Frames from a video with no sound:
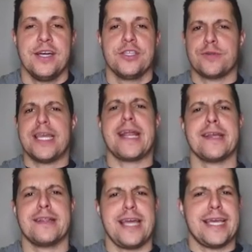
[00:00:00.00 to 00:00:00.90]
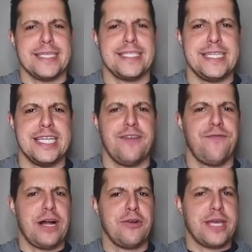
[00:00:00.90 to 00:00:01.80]
So technically, I guess he did
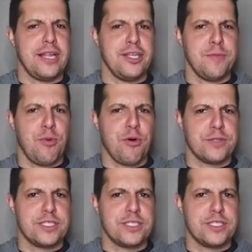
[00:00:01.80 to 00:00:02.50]
follow Kalen Deboer